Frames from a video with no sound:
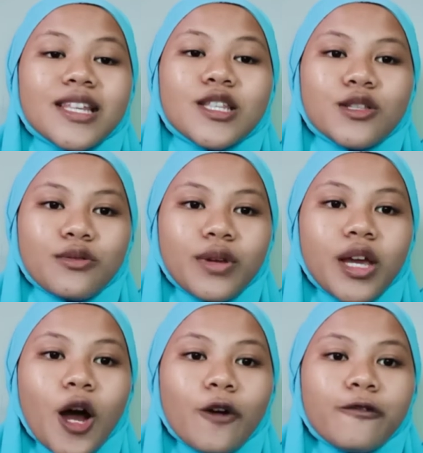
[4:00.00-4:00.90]

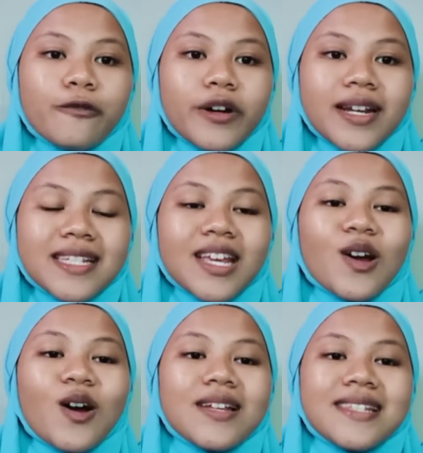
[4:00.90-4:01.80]
string of words
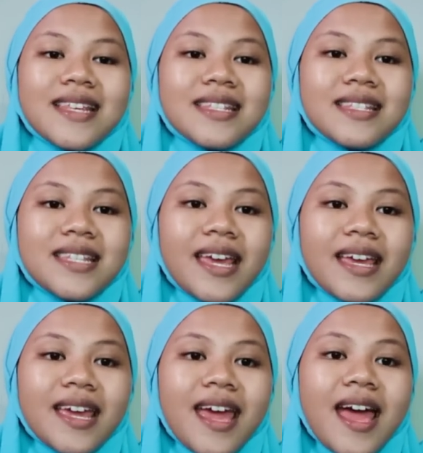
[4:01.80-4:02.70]

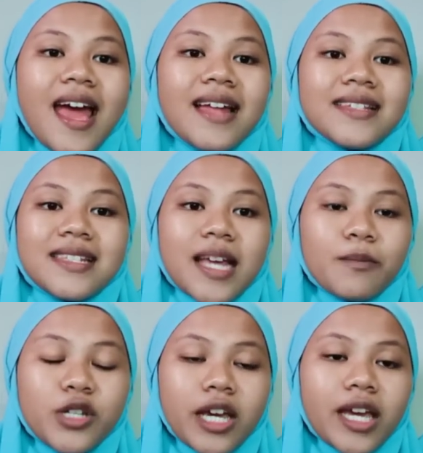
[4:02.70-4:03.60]
consisting the
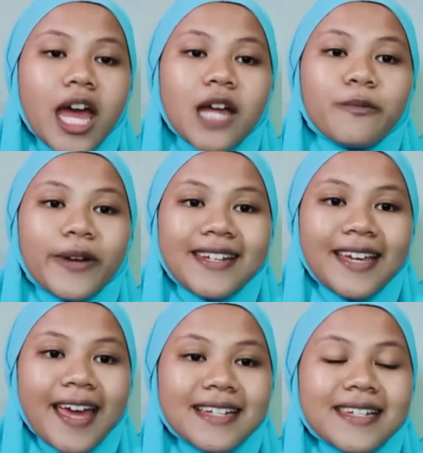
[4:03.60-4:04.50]
subject and
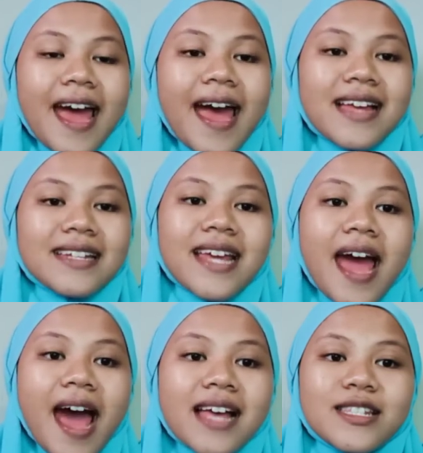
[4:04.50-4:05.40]
predicate and
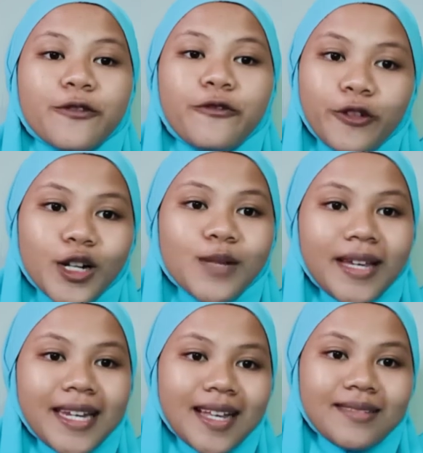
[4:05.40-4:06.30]
has a full
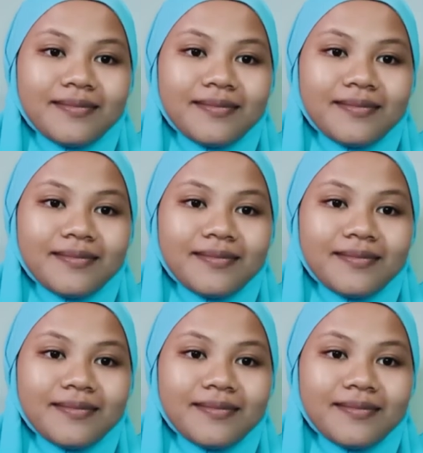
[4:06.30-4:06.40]
meaning.